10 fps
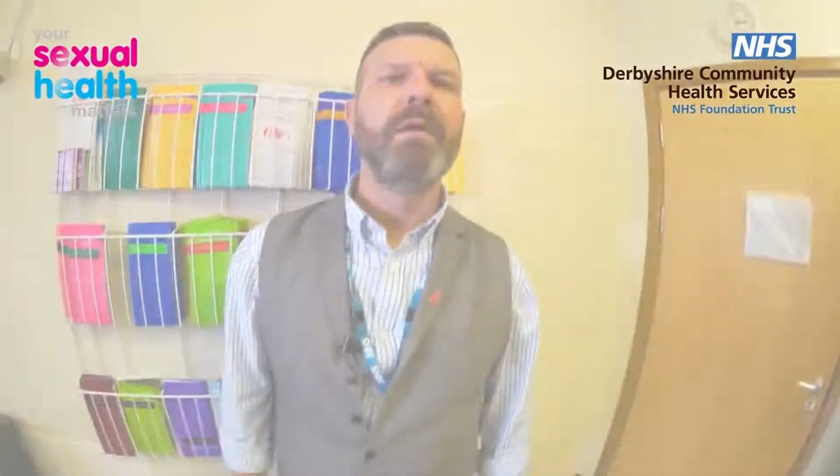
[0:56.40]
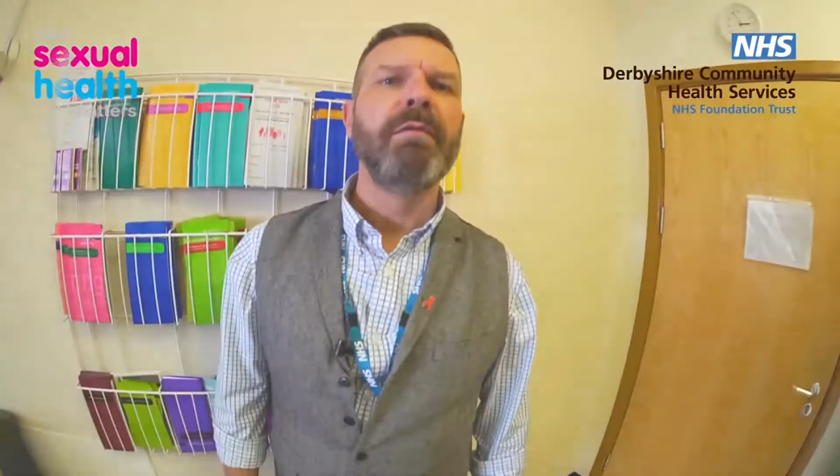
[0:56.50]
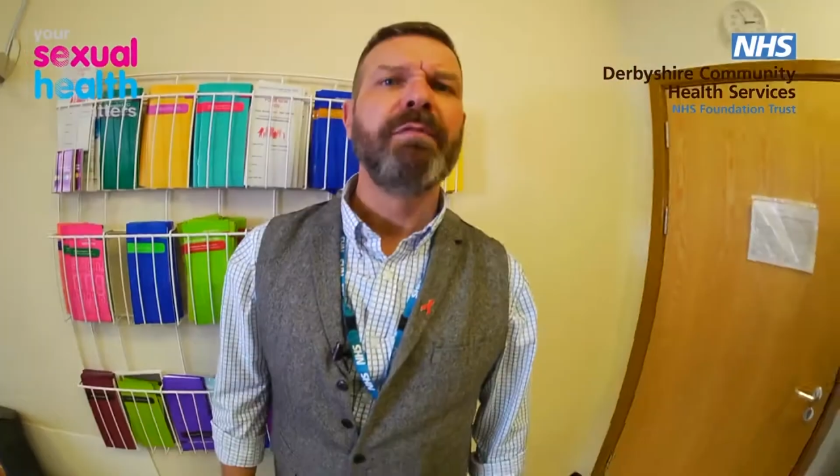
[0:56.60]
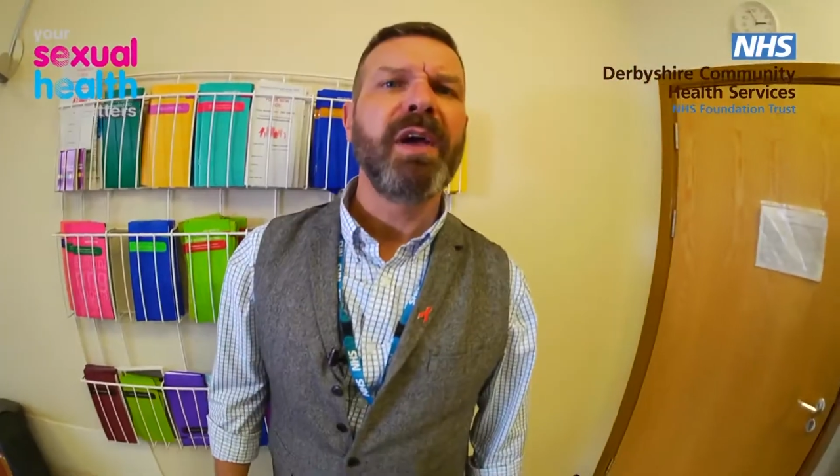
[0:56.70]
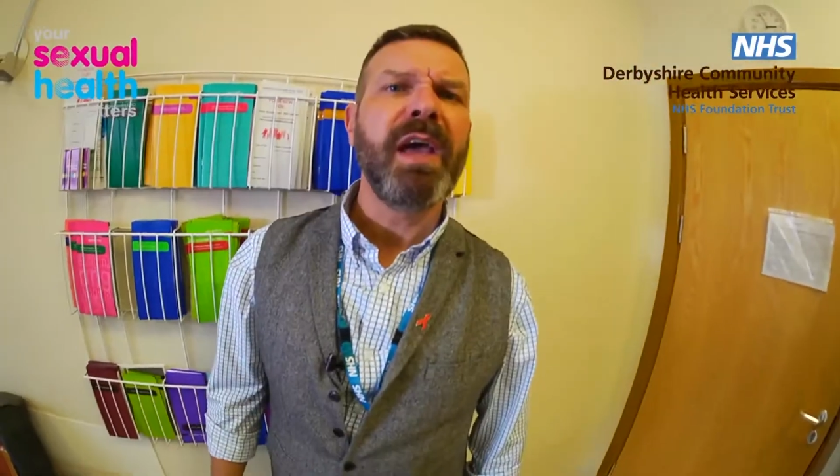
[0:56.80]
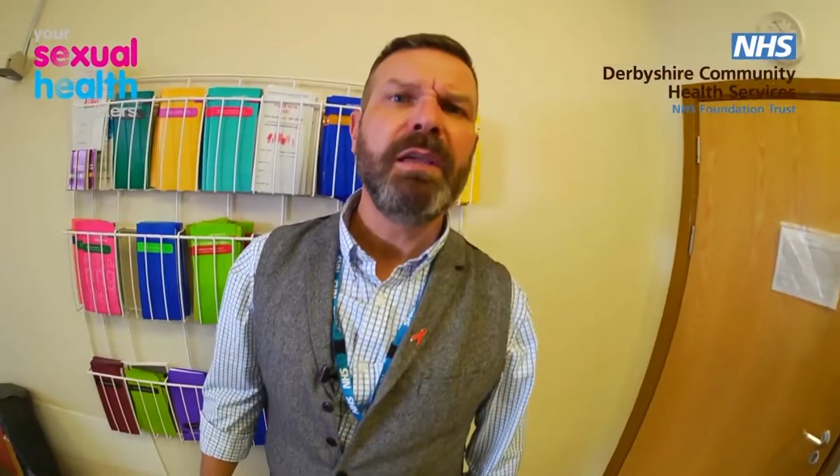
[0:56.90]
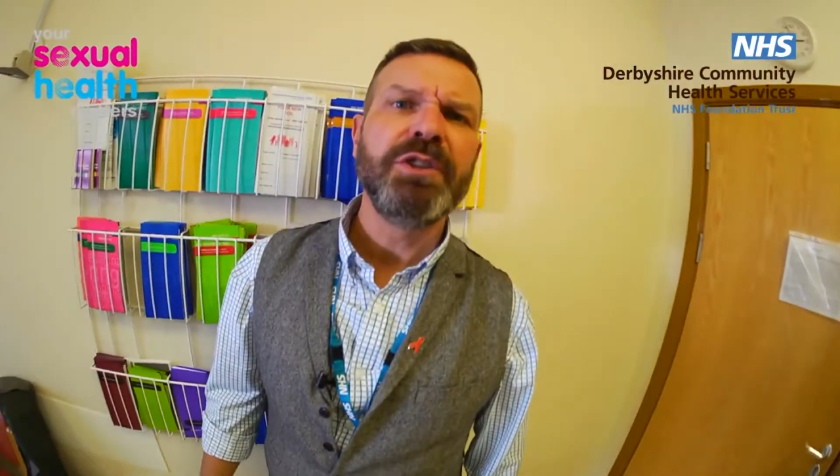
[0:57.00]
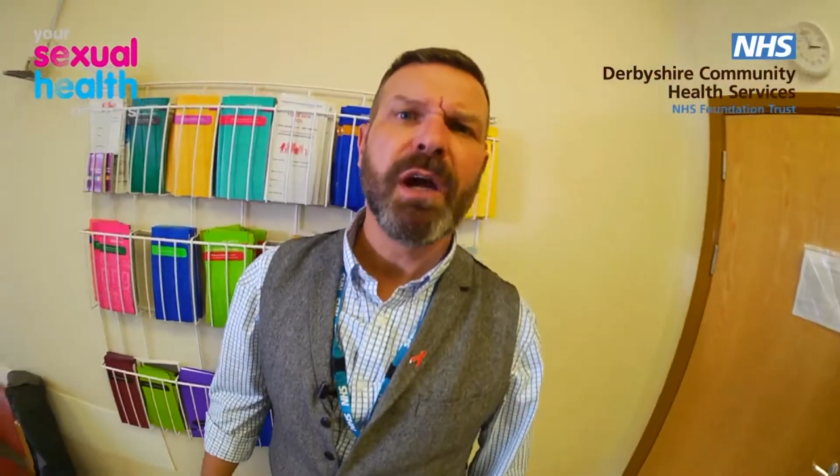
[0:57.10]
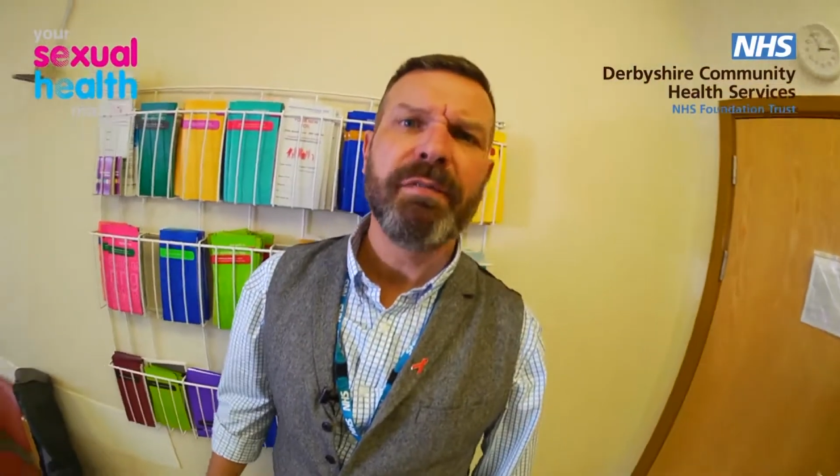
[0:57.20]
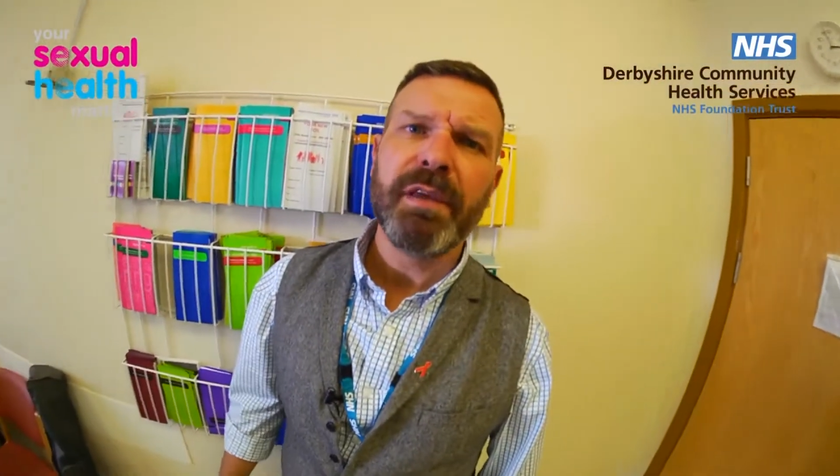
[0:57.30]
For
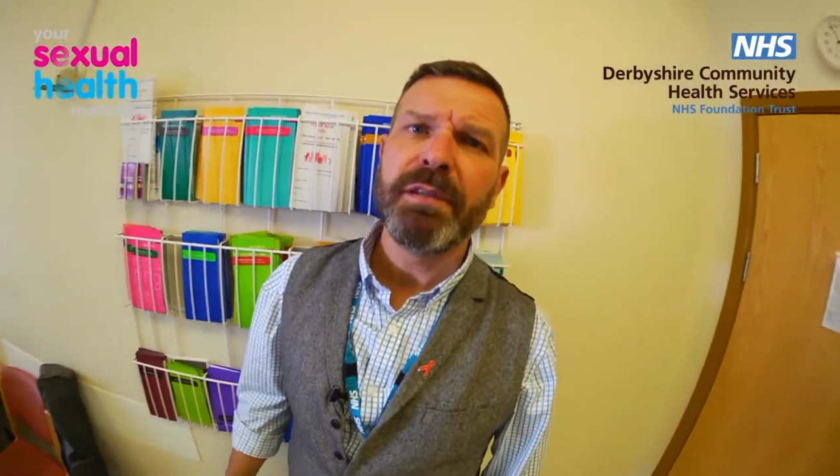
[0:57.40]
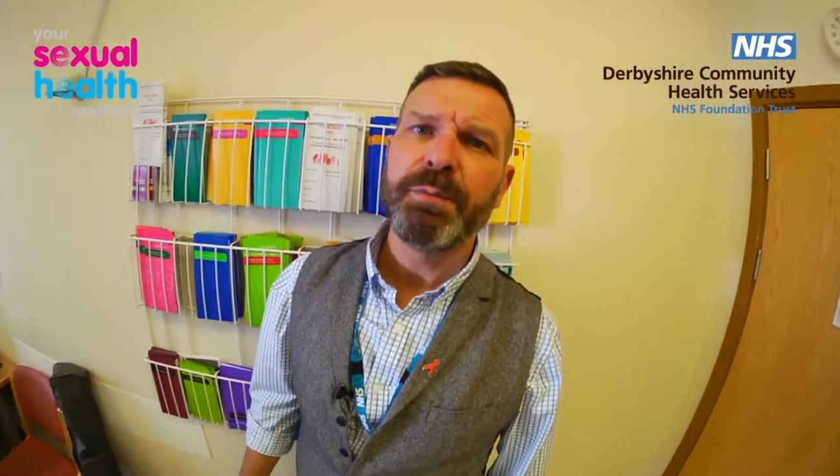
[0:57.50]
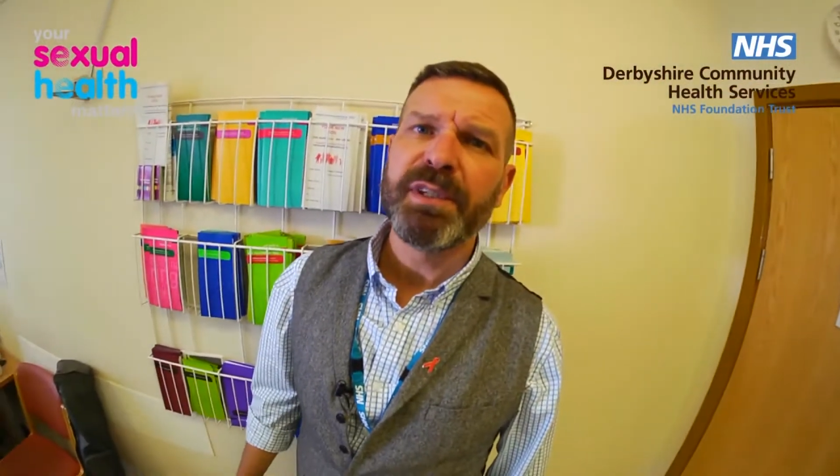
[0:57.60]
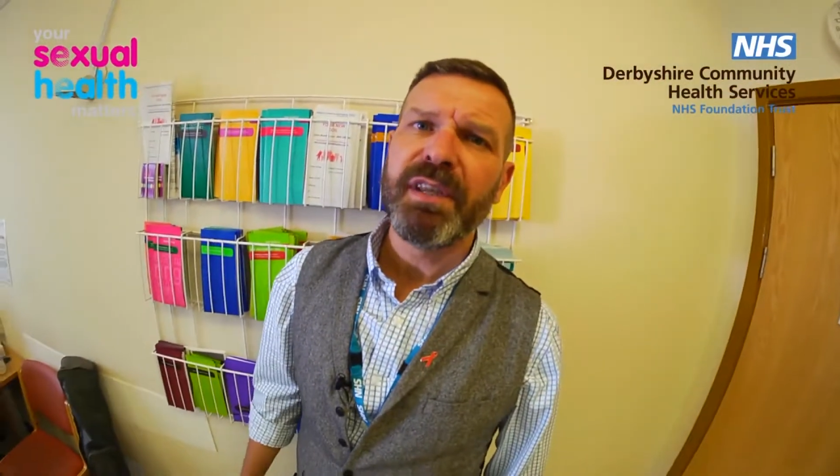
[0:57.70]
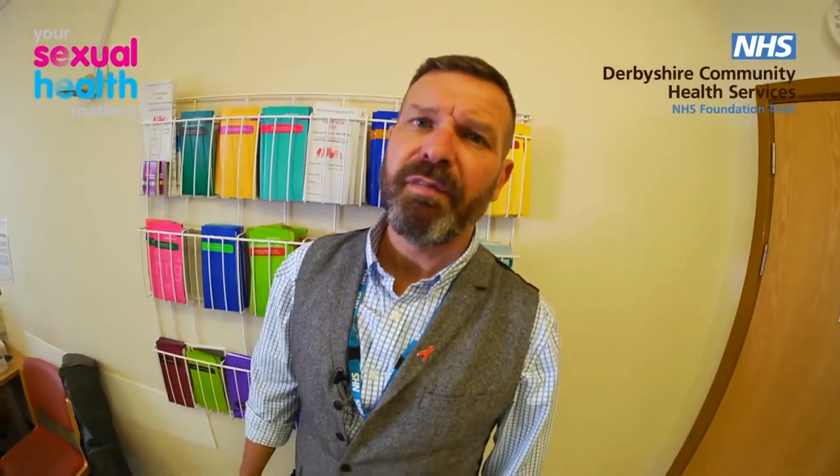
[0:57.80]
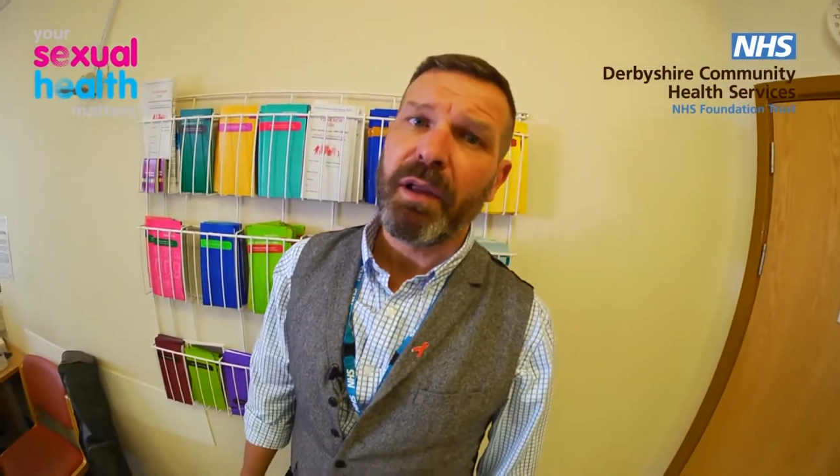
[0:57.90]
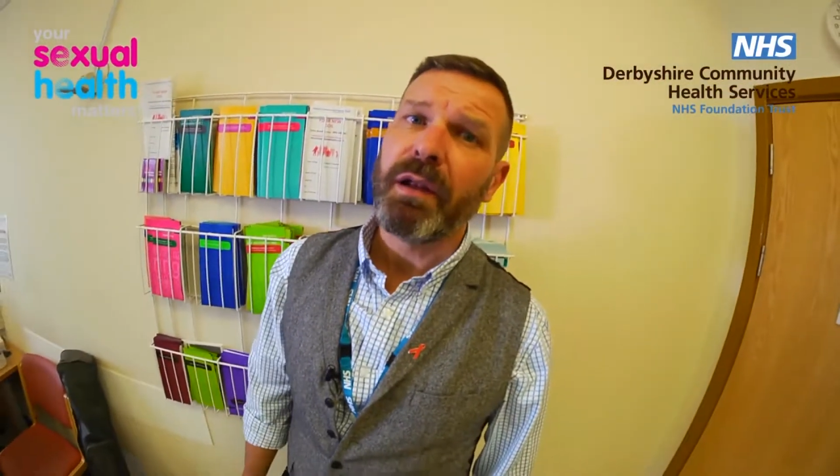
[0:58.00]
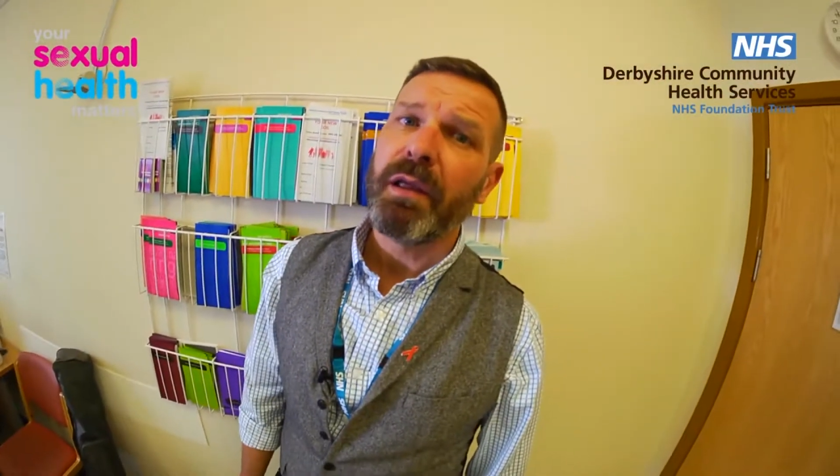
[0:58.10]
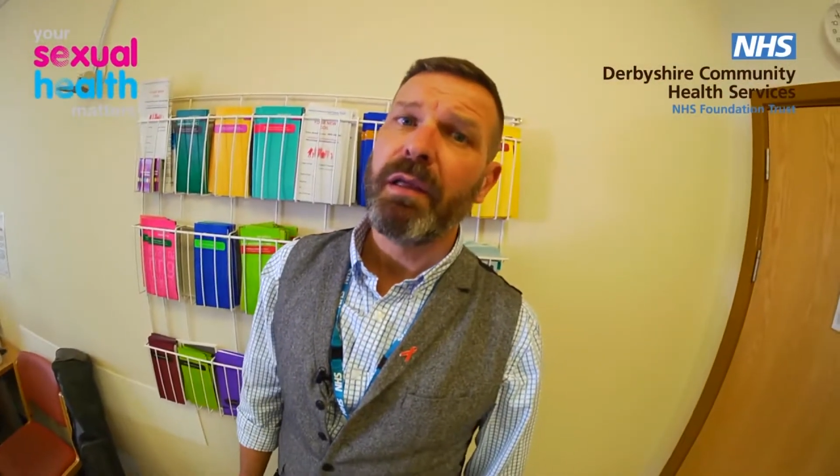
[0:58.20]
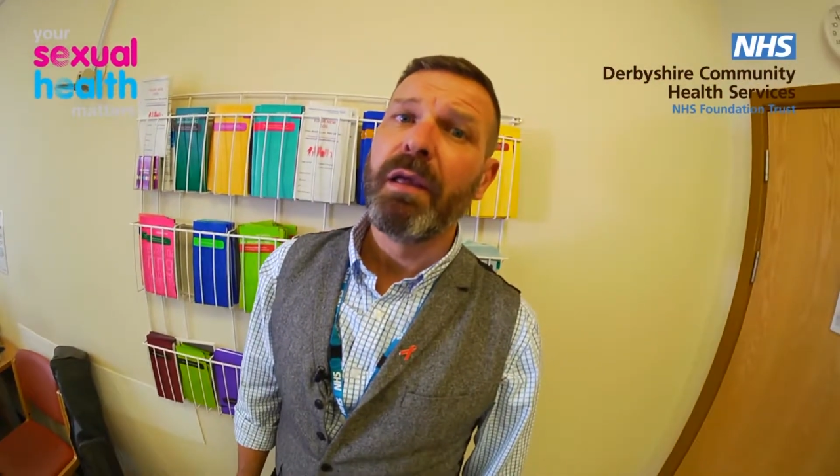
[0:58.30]
HIV
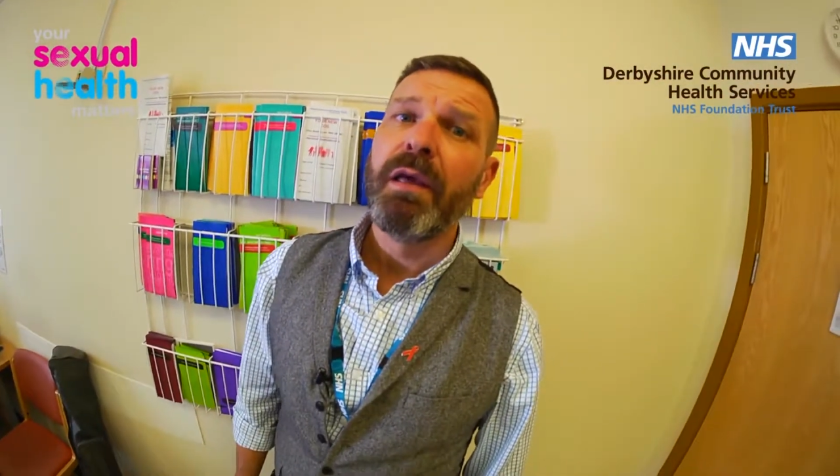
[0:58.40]
specifically,